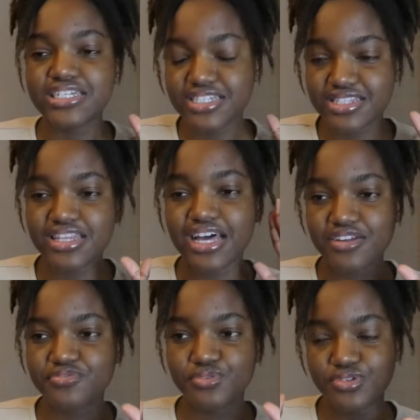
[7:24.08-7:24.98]
just a lot
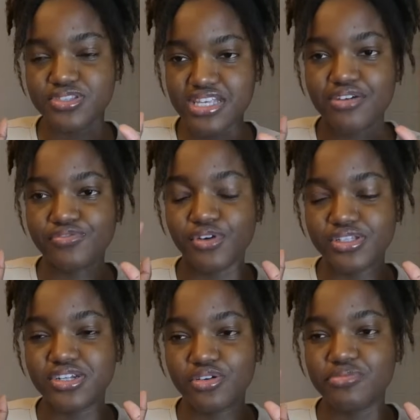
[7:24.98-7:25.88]
of words have
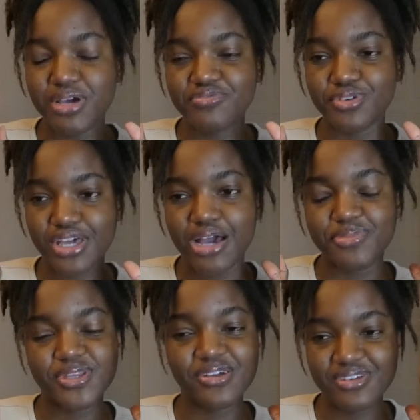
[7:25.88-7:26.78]
fallen out of my
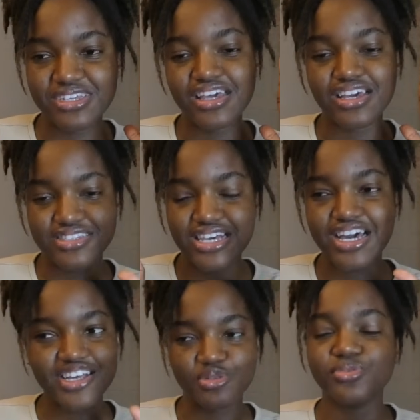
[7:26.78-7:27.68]
vocabulary as I
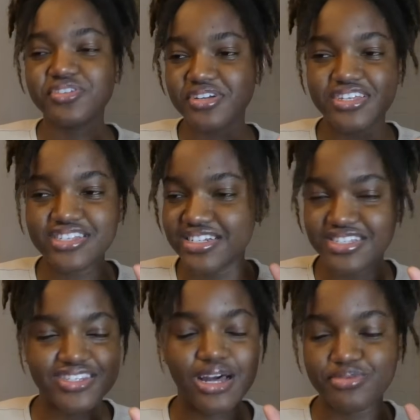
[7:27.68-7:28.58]
got older because I
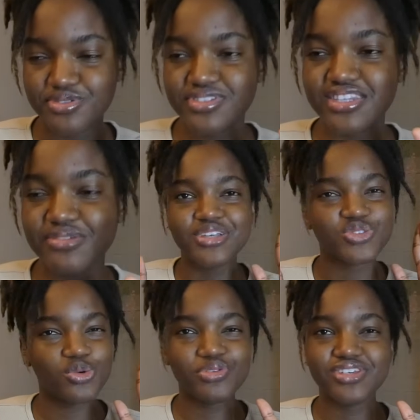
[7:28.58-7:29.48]
just stopped using them.
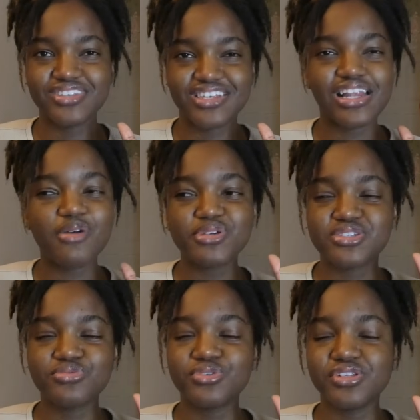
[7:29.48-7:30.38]
So please, allow me to
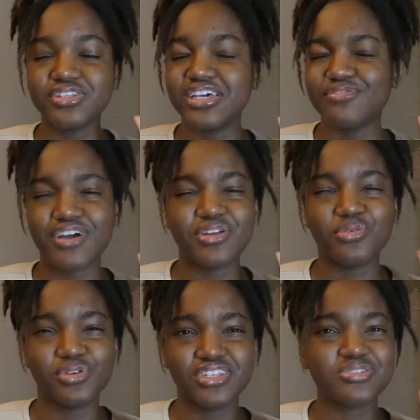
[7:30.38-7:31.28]
Google and find out
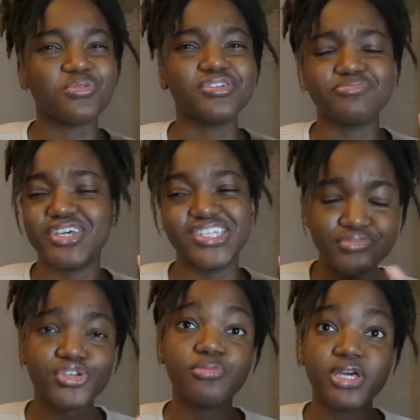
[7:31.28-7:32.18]
what this word means.
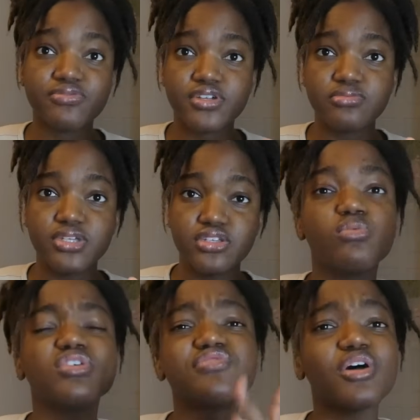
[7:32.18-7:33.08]
Don't make fun of me.
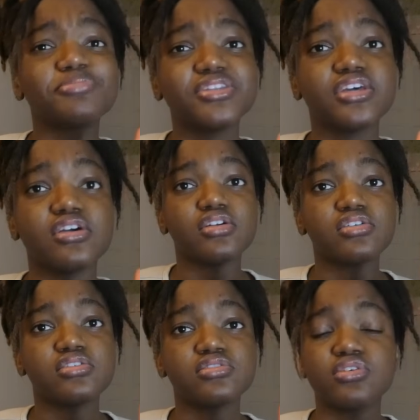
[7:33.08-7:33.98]
We've all been there.
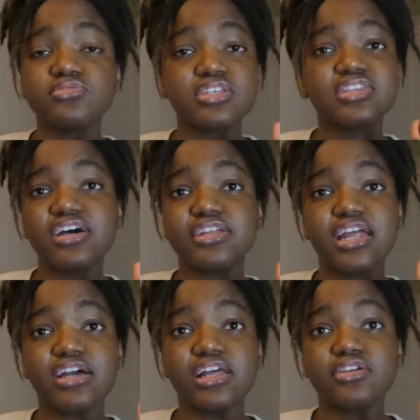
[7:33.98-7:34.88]
Don't sit down and
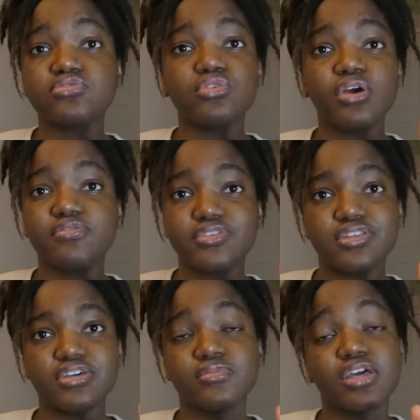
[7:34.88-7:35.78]
act like you know
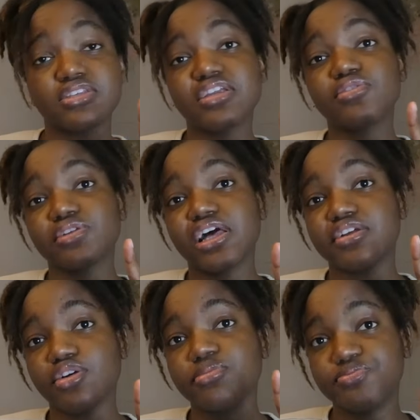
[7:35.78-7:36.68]
everything. Cause I know a lot of
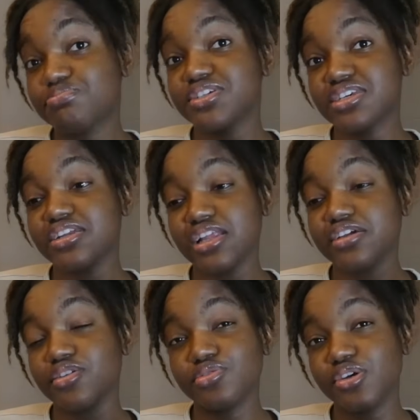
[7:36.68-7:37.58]
y'all be pretending like
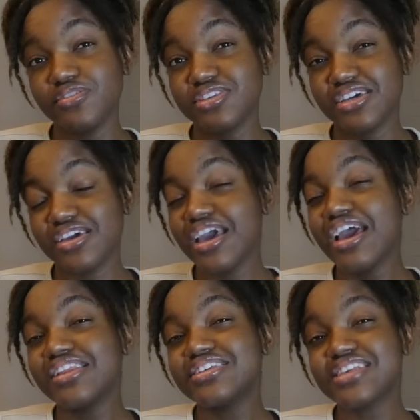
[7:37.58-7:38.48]
y'all know everything.
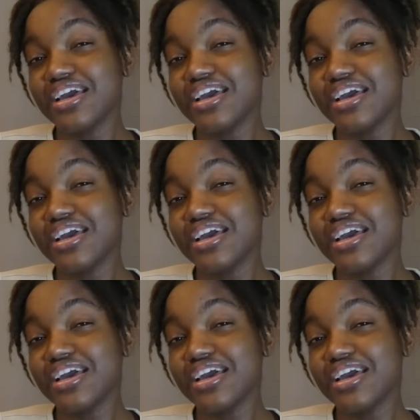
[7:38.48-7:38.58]
At least I